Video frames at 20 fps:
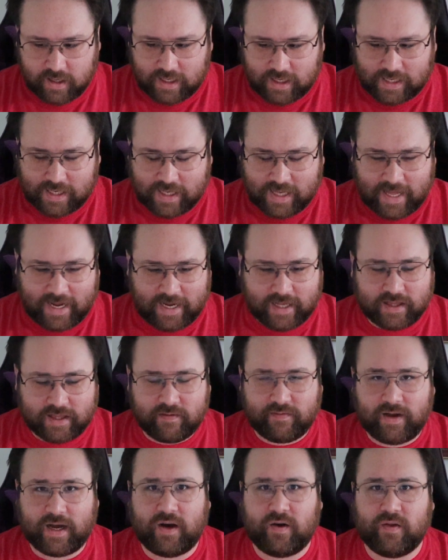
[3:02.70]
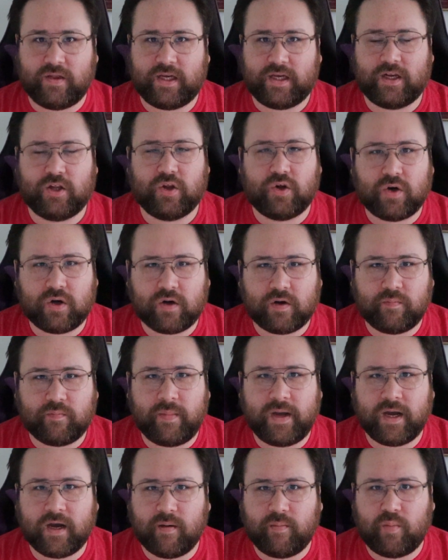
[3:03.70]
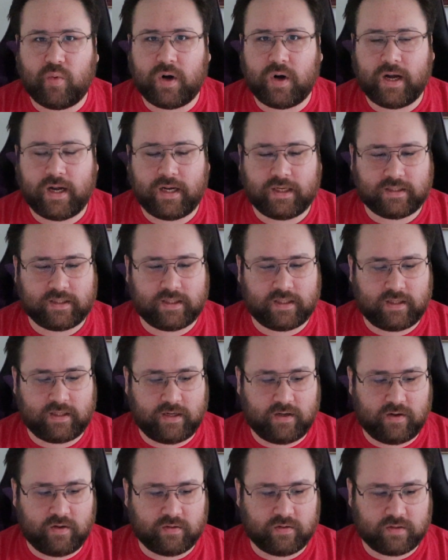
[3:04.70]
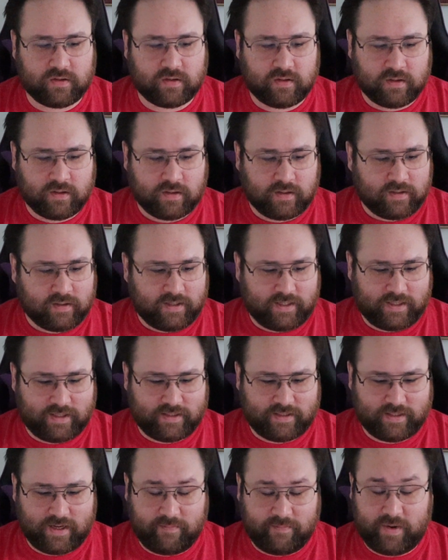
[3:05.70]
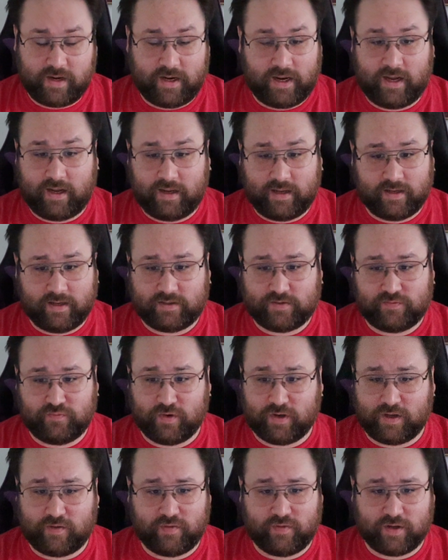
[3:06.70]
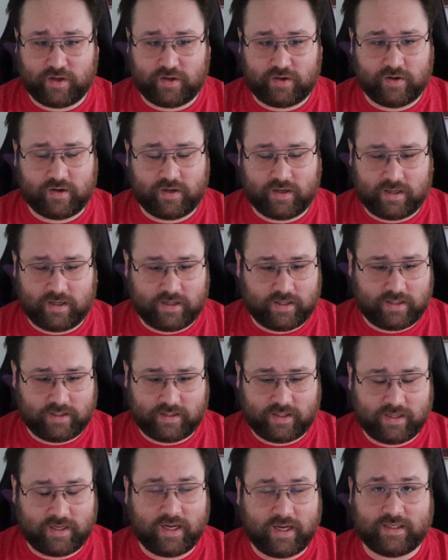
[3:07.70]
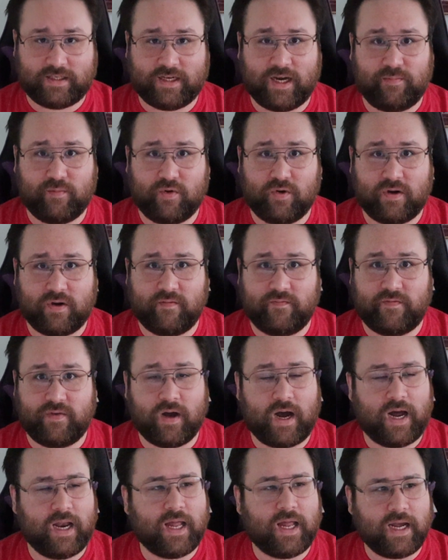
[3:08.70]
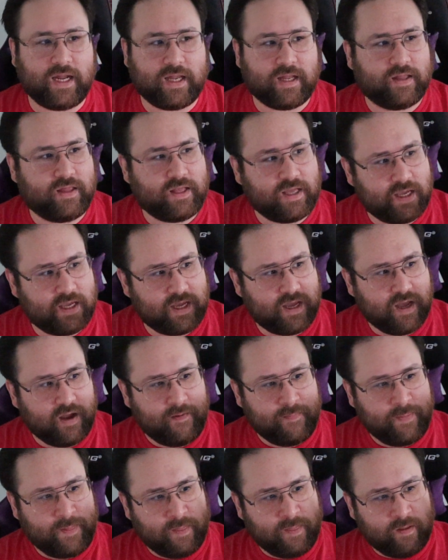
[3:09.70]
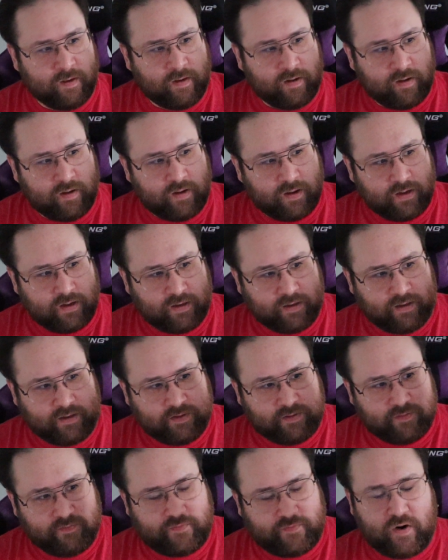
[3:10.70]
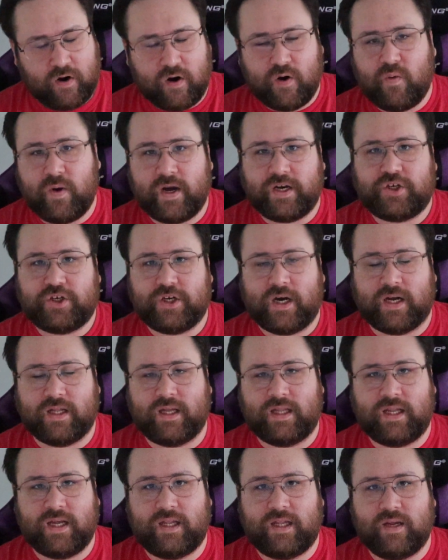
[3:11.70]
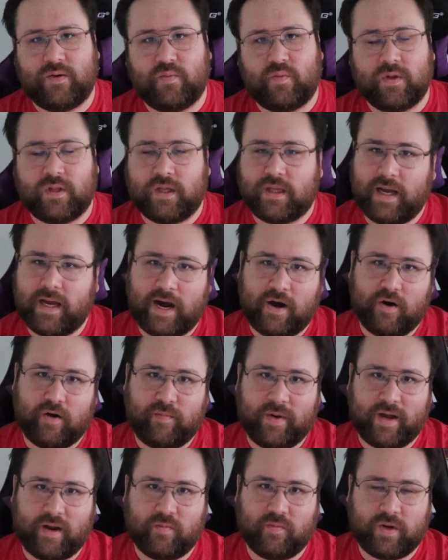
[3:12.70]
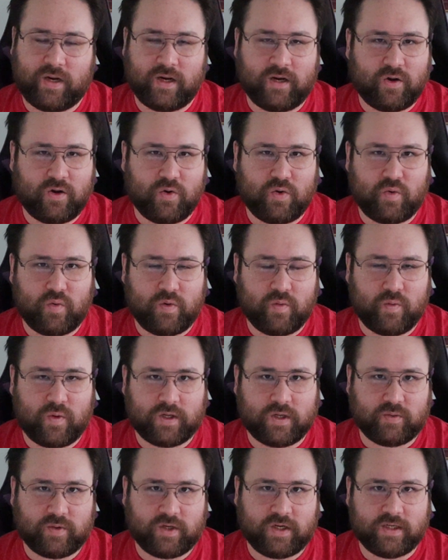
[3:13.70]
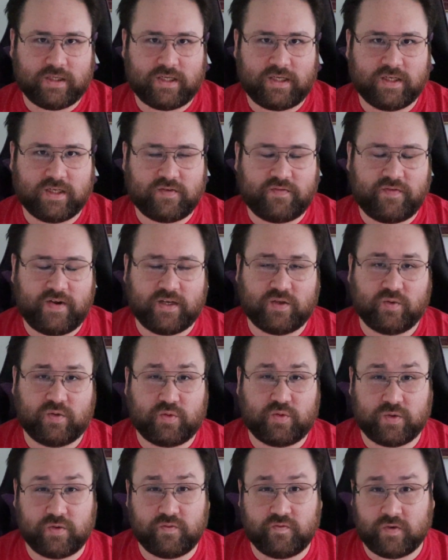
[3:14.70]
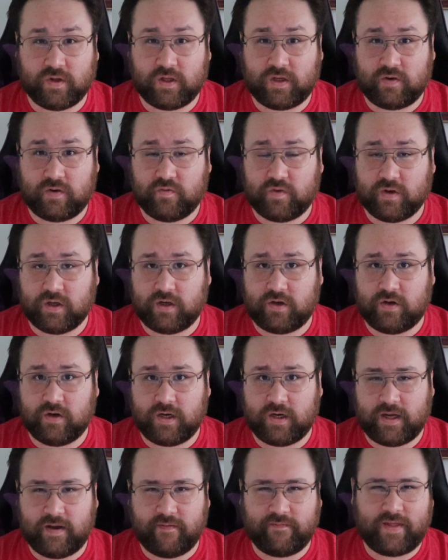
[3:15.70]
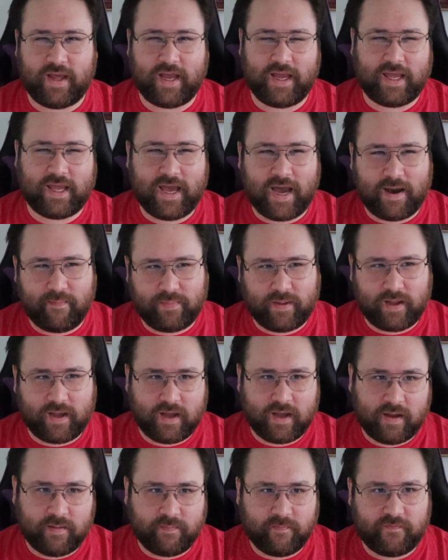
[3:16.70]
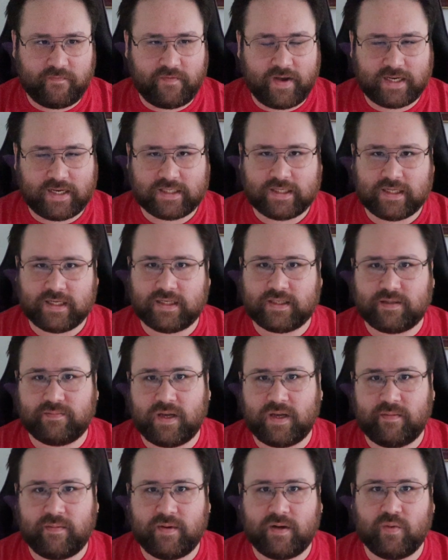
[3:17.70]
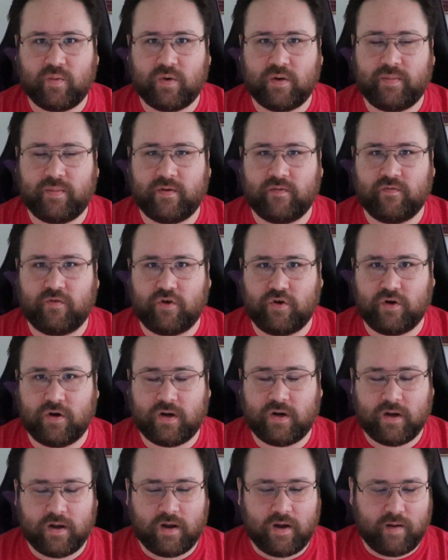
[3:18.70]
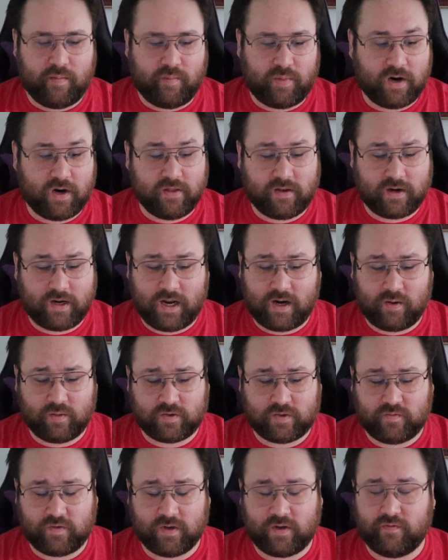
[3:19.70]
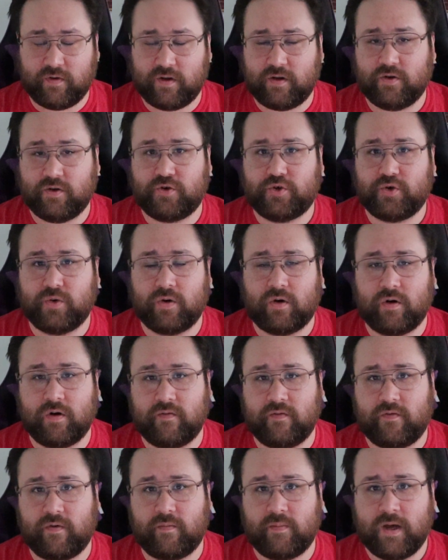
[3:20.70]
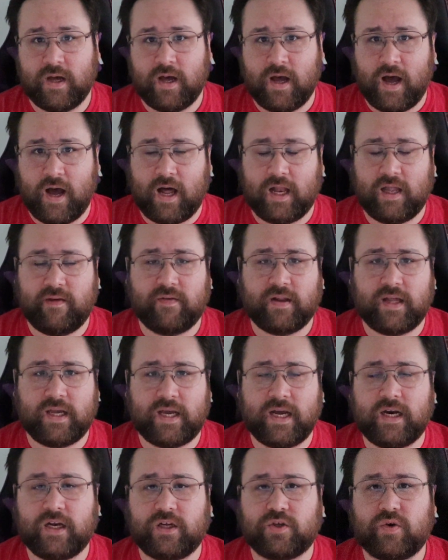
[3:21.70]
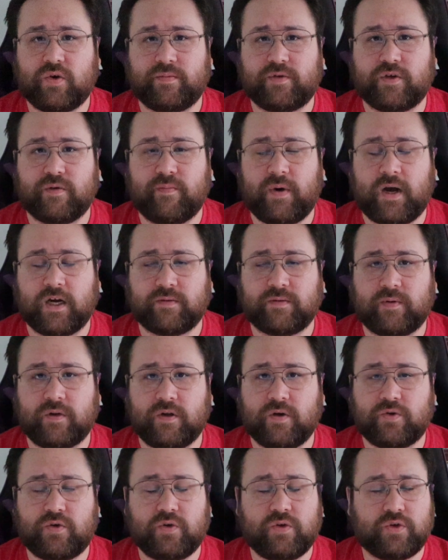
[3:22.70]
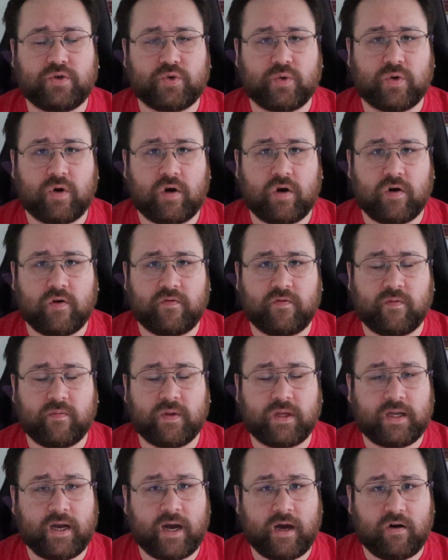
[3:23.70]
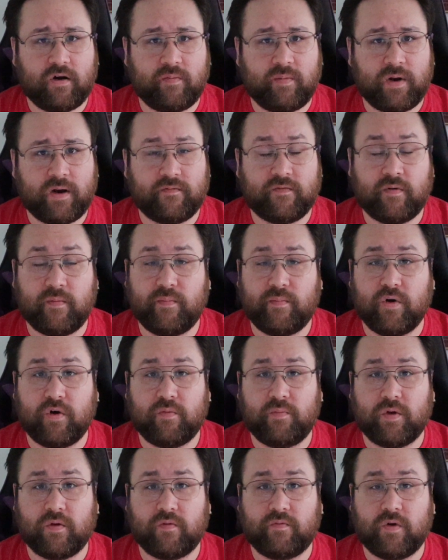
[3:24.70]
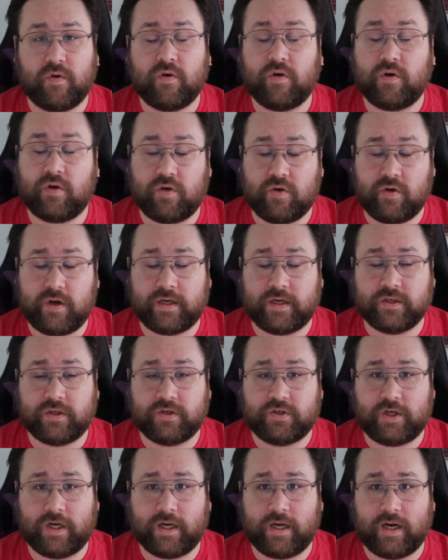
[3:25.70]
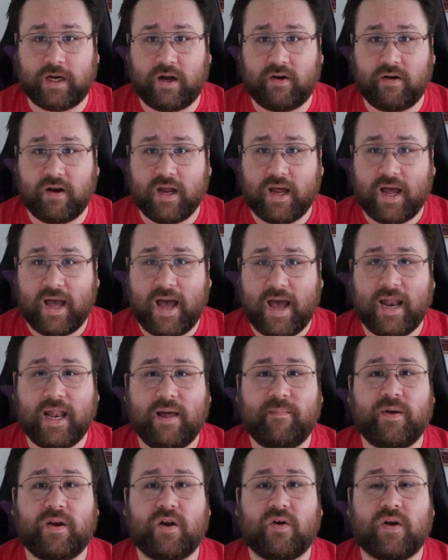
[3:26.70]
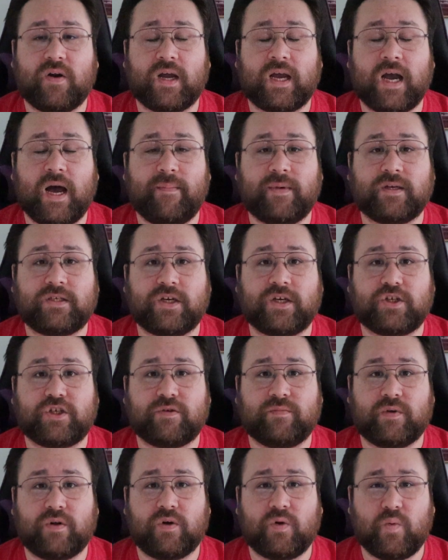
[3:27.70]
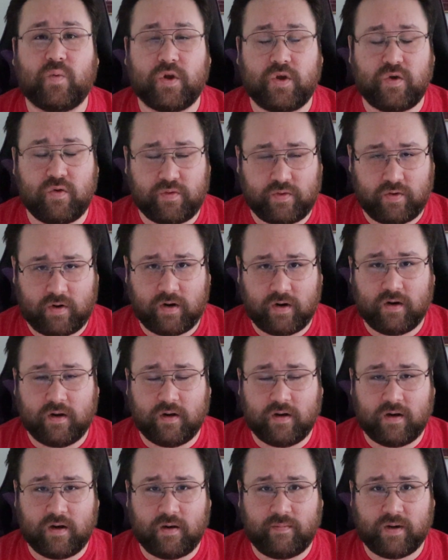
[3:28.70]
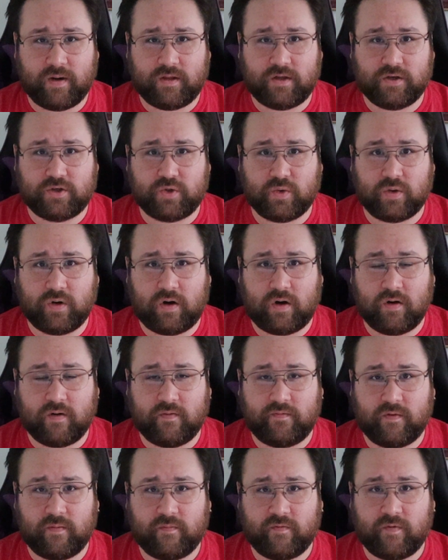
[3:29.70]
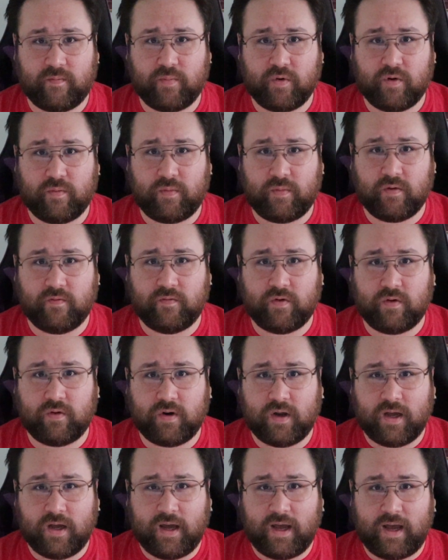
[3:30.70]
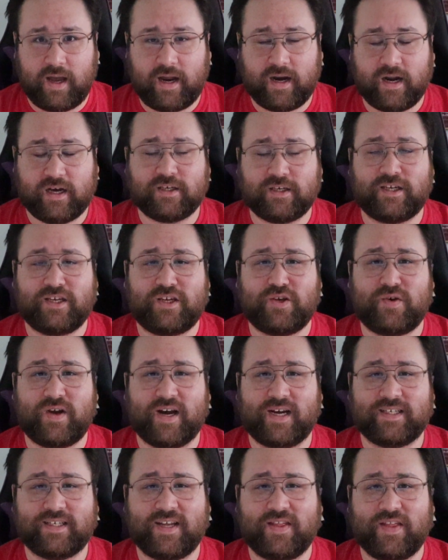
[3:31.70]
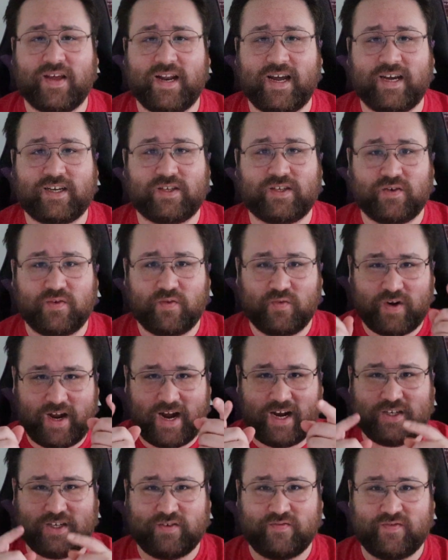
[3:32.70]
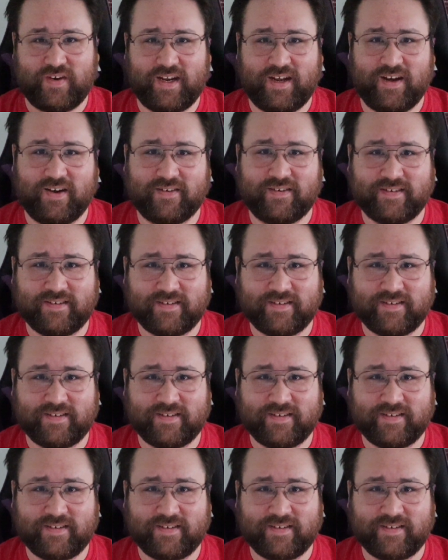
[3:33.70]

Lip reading: length of how they look, makeup-wise, and, you know, it's really, really good, the nighttime look and feel. I like the far away shot that they did with the Tattered Man. We didn't know who he was. We didn't see his face, which was really, really good. If they kept him faceless, maybe it would have been good. But other than that, it was a really, really good short horror film. I'll leave a link in the description box below to the short horror film, The Tattered Man, from Burnt Mill Road. You guys can check it out. And let me know in the comment section below what you thought about this short horror film from Burnt Mill Road. And I'll see you guys in the next reaction video.